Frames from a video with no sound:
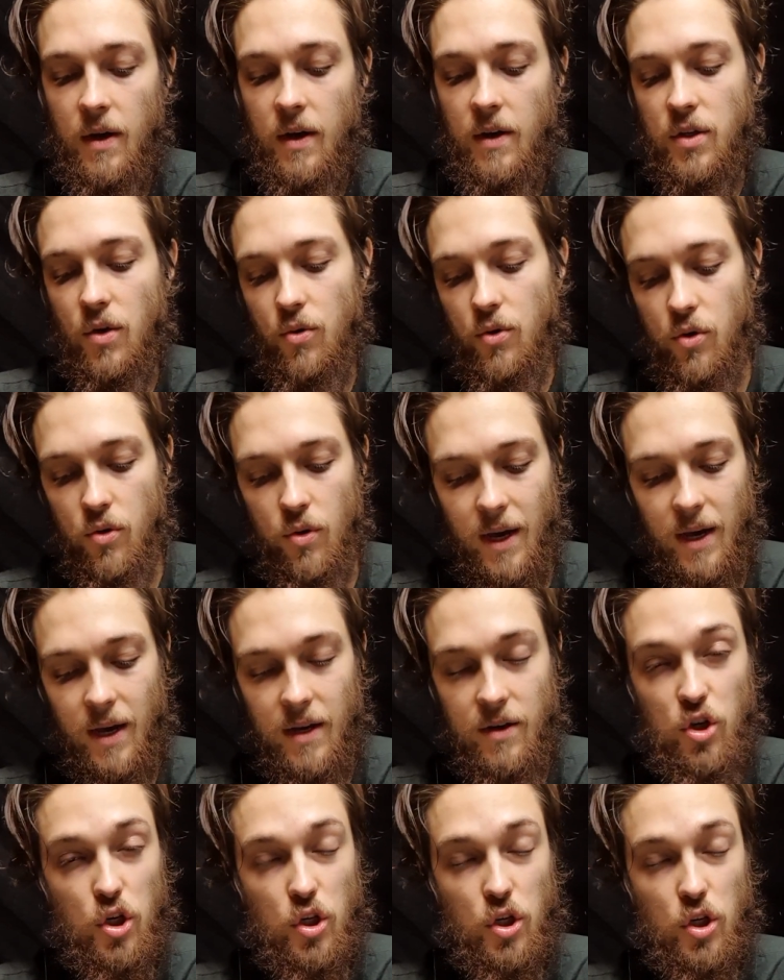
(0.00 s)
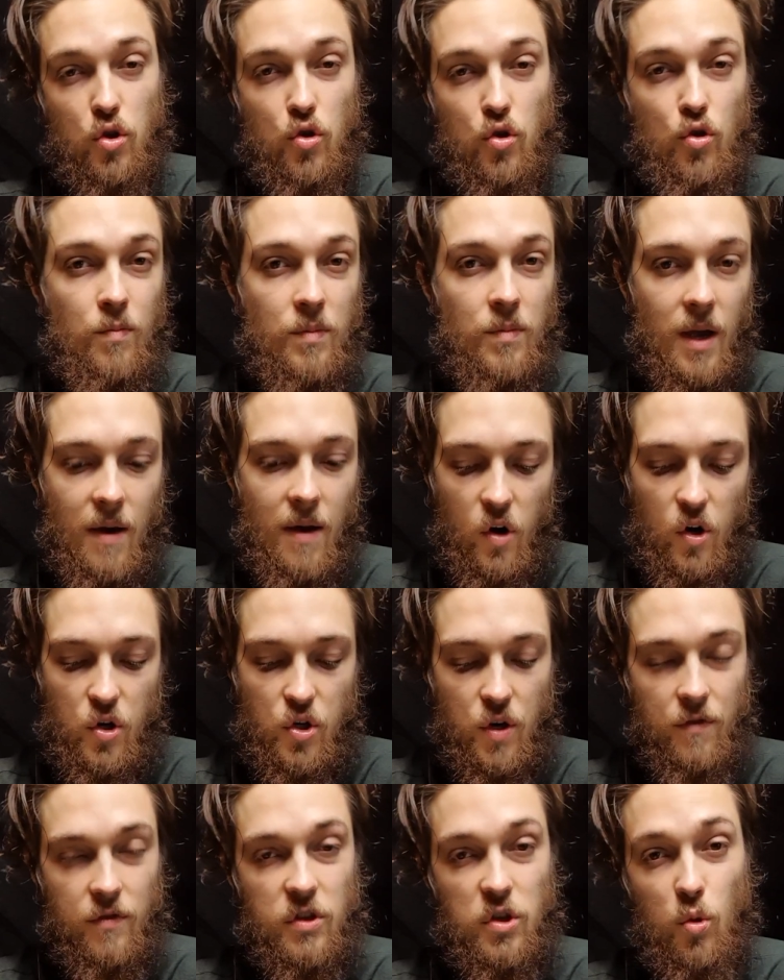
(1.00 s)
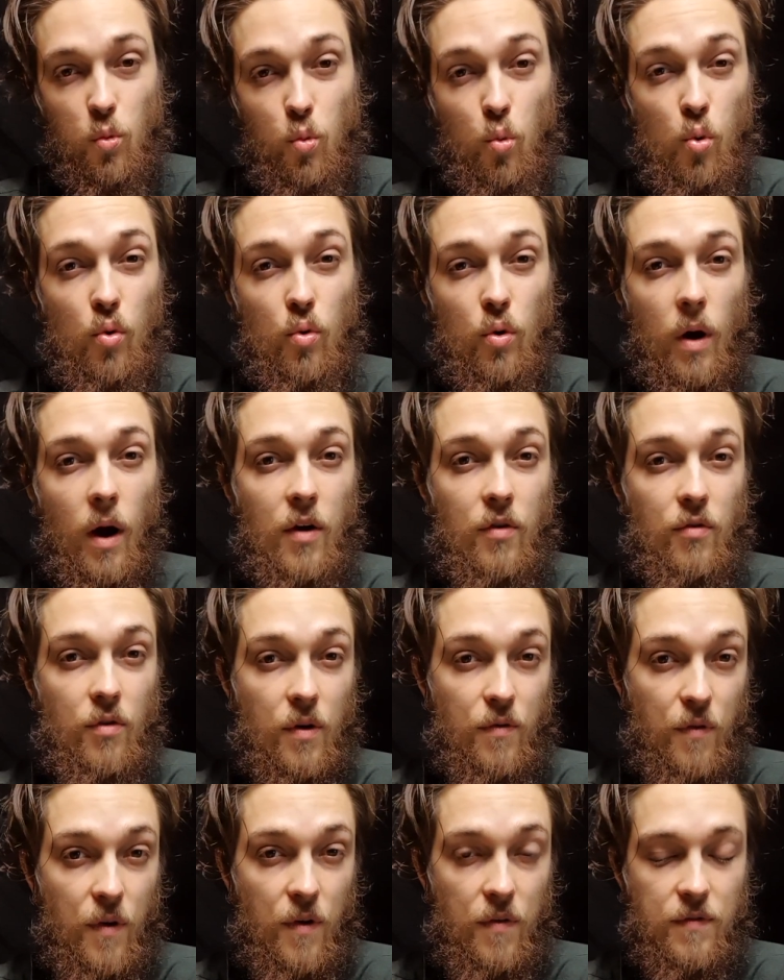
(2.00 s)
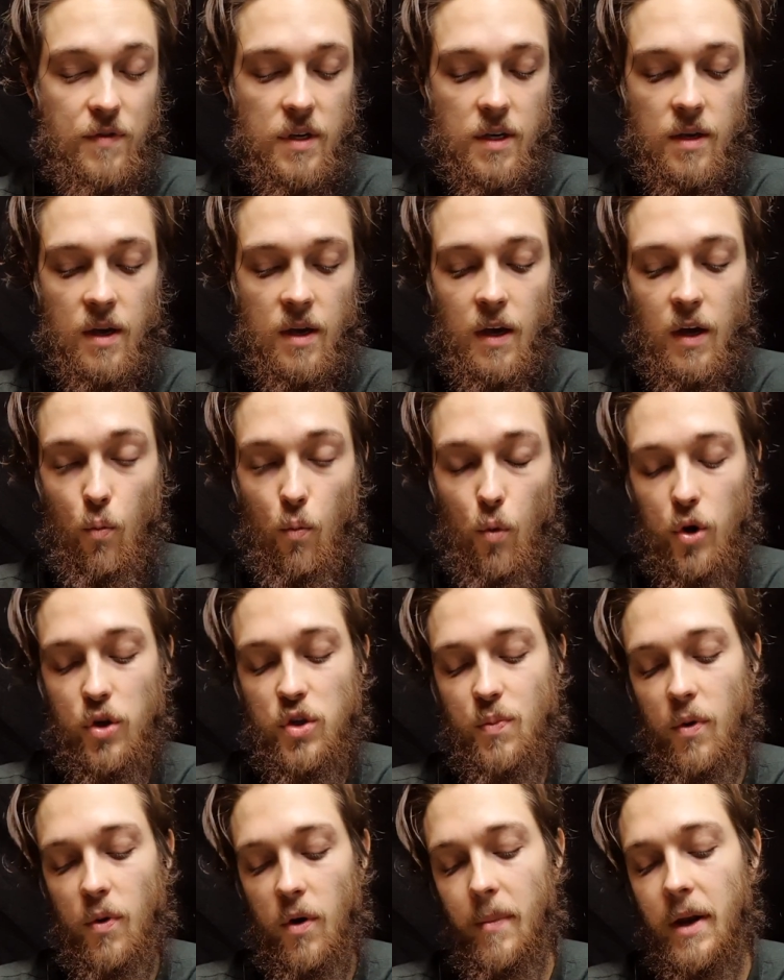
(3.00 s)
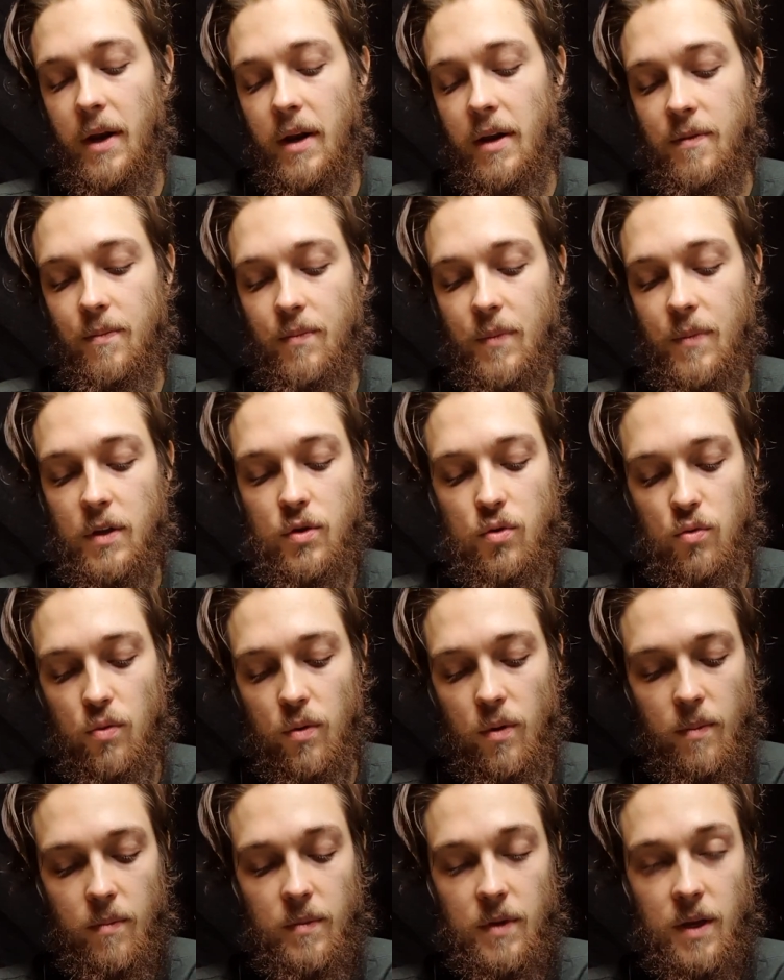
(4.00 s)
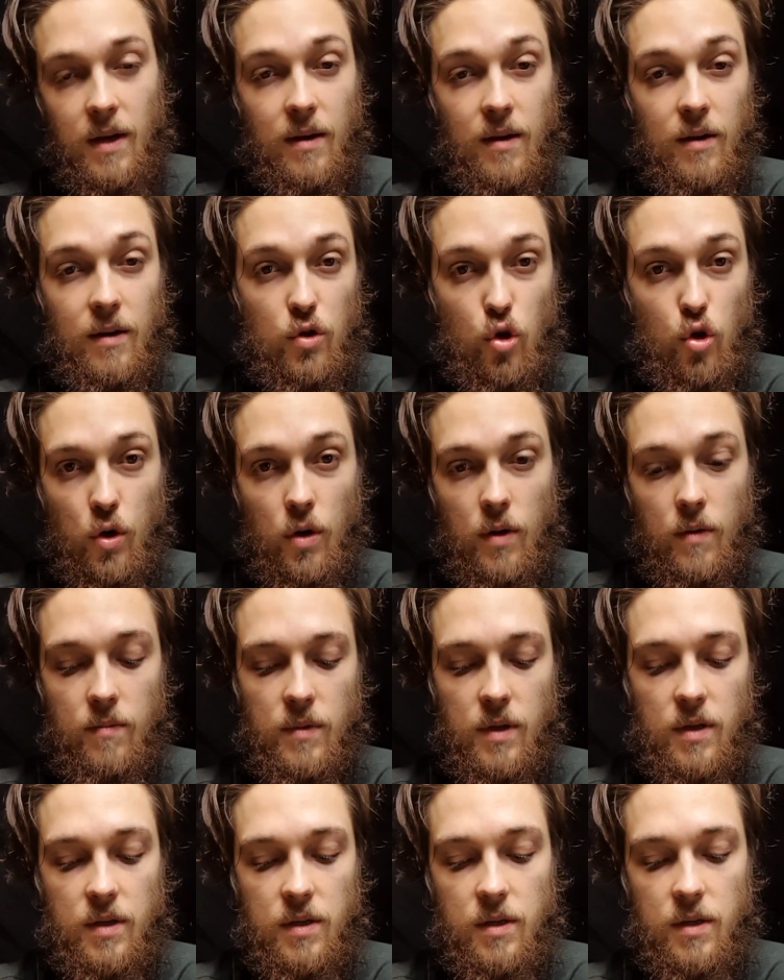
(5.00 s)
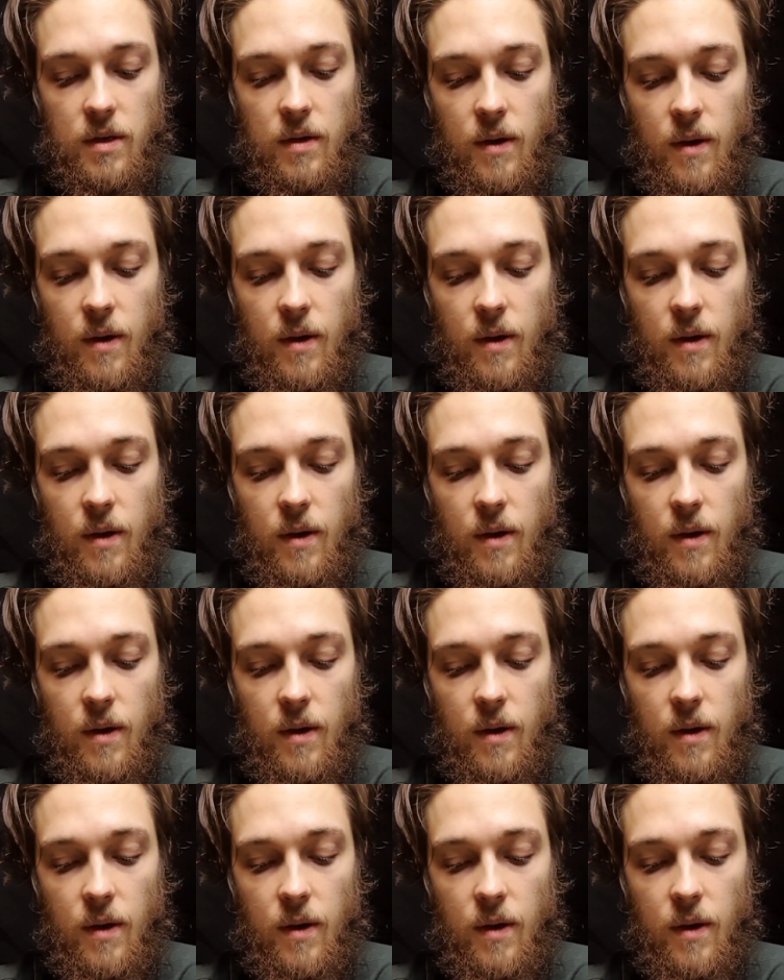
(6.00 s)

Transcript: So you can just assume the average of 250 words per minute to then turn this